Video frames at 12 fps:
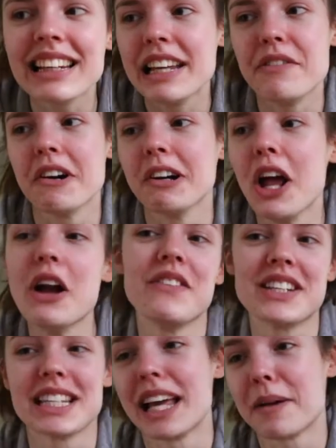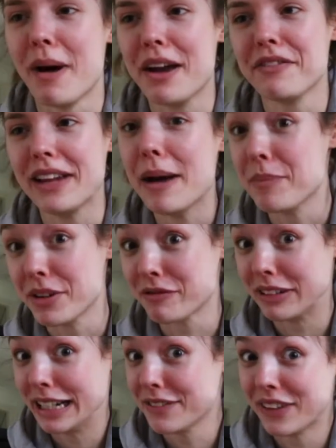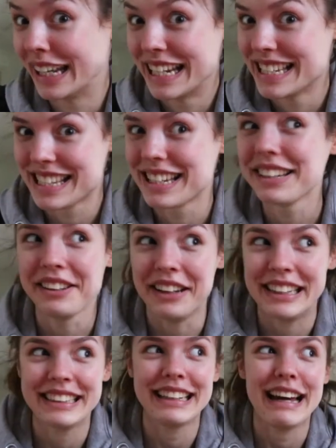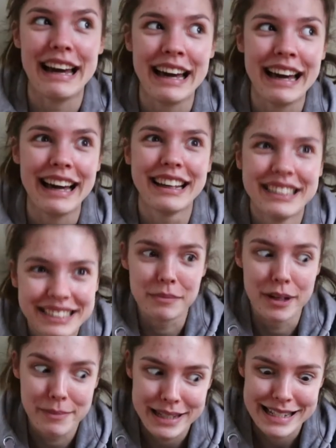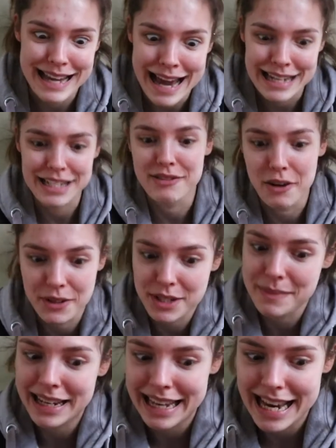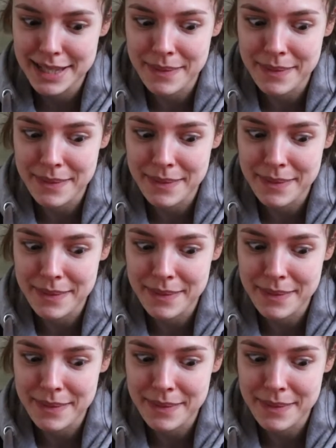I live here alone and this is like my flat, but it really fucking isn't. Like, ah. Mommy and Daddy are always on my case